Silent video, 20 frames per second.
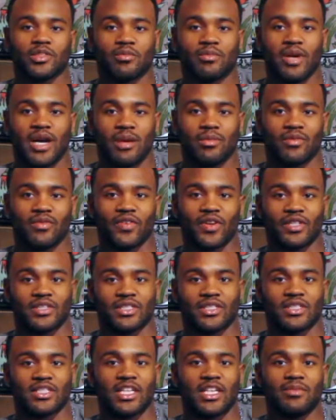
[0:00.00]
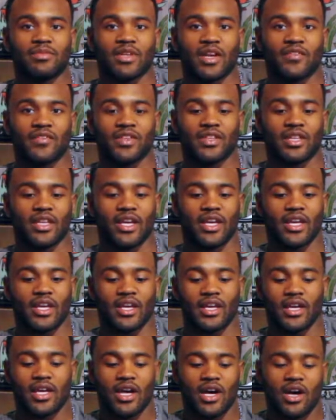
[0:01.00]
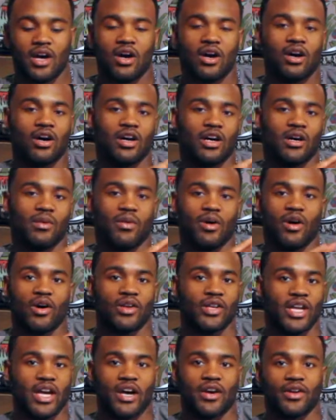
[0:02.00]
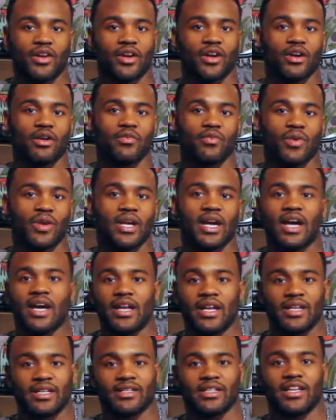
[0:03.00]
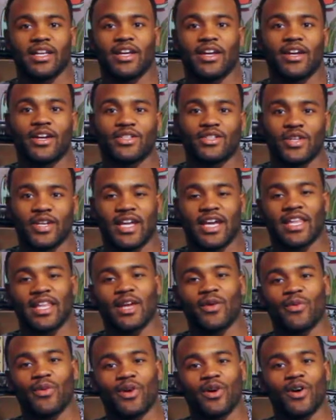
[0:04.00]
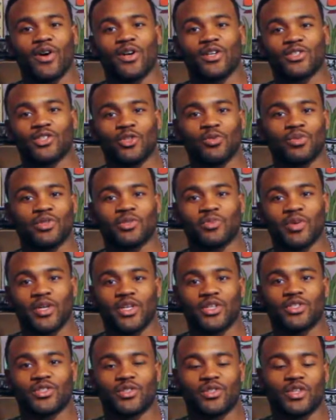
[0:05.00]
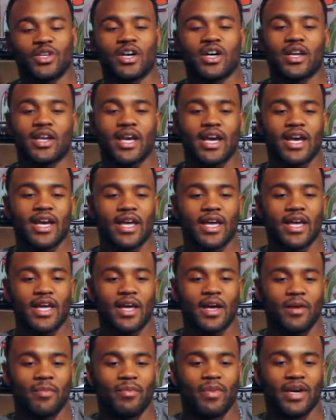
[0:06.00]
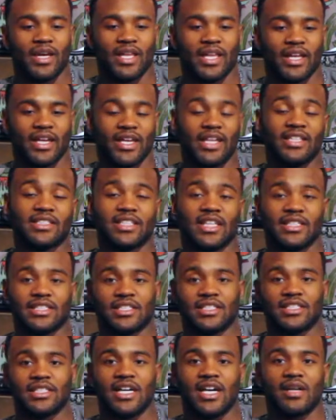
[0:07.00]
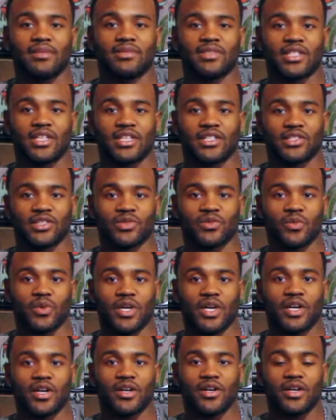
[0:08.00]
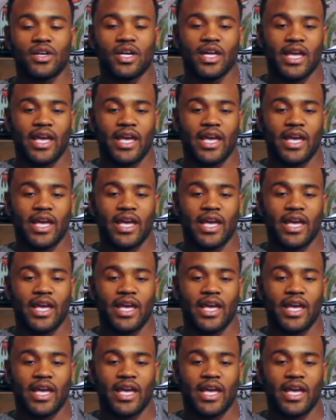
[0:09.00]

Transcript: some Bible verses, keeps everything all down to earth. We're not in here trying to act like we're all super spiritual and all that, but like, he takes his job serious as well.